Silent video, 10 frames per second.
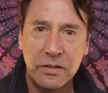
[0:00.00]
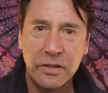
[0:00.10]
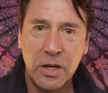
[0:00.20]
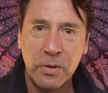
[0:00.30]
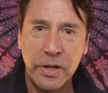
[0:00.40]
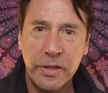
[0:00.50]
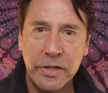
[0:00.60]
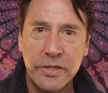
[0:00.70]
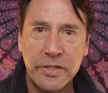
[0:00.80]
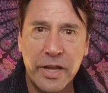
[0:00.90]
You know, in
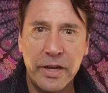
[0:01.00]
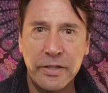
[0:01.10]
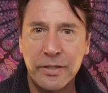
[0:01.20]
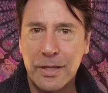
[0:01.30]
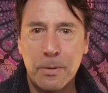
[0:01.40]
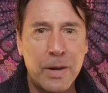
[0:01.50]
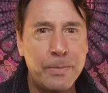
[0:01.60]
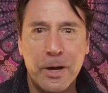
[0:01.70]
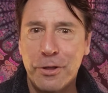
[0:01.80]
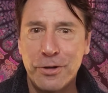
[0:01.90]
this state, and there
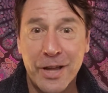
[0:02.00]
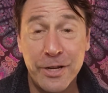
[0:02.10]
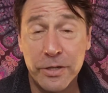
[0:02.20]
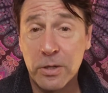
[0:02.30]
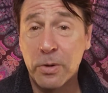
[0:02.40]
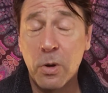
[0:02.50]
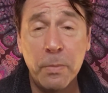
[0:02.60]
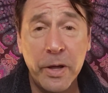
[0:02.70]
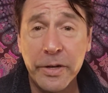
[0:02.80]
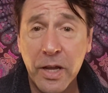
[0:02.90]
might be others I just don't know
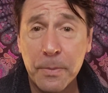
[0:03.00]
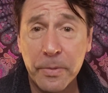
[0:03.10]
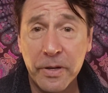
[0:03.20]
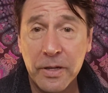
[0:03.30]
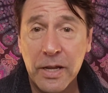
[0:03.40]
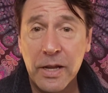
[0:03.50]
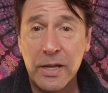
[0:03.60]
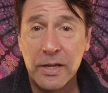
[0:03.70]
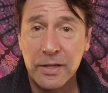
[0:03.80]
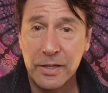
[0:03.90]
about yet, but
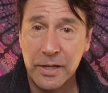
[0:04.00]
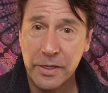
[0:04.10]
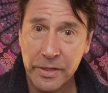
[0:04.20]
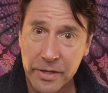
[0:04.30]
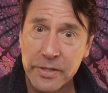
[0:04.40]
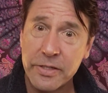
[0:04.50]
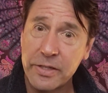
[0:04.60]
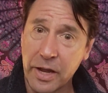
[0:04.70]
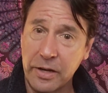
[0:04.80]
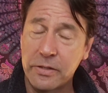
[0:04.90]
in this
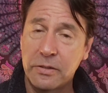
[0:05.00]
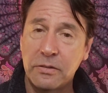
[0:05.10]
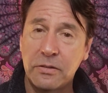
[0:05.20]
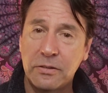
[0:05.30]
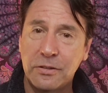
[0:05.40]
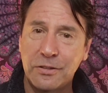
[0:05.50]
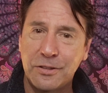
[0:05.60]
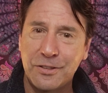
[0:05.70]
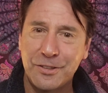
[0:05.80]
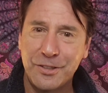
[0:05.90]
state,
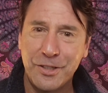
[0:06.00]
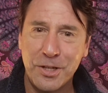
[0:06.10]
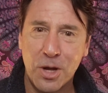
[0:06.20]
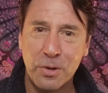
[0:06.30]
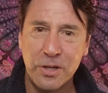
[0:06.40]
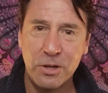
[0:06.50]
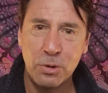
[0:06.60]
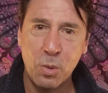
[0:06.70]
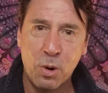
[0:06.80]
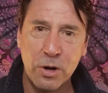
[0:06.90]
you know,
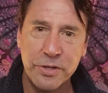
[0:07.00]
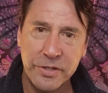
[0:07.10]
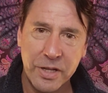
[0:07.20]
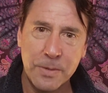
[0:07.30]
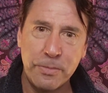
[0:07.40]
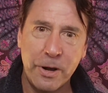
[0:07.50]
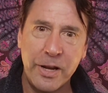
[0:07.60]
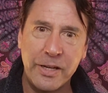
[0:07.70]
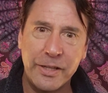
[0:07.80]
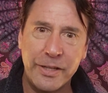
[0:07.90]
you are
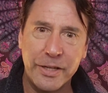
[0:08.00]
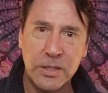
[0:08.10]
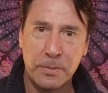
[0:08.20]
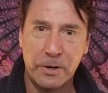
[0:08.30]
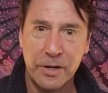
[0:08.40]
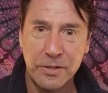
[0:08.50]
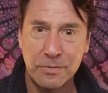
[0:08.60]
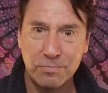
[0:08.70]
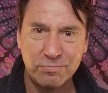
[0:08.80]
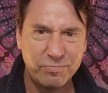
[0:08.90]
celebrating the
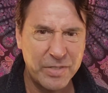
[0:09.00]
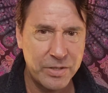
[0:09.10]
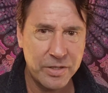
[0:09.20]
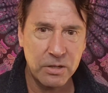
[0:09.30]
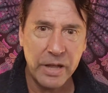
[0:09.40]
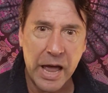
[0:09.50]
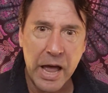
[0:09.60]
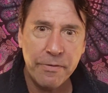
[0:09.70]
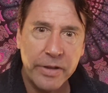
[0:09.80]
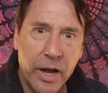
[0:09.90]
experience. You still
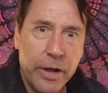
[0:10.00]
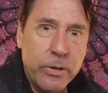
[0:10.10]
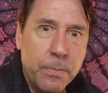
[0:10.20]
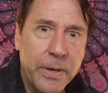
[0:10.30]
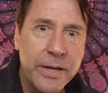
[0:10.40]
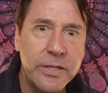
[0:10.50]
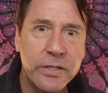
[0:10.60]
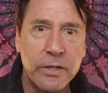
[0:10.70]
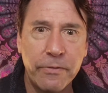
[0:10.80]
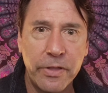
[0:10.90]
have the other
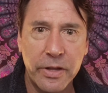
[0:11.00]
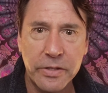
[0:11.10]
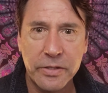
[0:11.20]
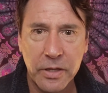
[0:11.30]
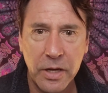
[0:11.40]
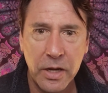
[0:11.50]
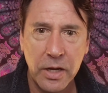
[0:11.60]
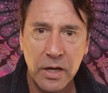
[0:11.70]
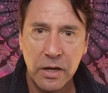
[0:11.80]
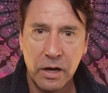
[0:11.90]
pieces of this,
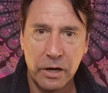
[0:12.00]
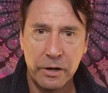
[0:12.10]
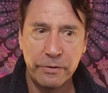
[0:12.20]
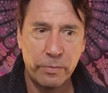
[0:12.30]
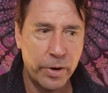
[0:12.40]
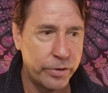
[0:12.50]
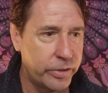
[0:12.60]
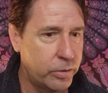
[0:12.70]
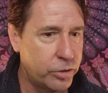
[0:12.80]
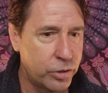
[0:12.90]
of whether
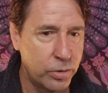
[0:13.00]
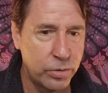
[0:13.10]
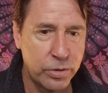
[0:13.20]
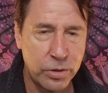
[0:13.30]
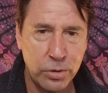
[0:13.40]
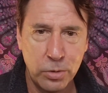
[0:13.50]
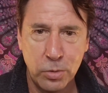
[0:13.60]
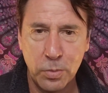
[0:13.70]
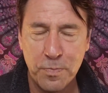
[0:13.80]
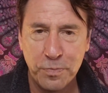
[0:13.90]
you choose to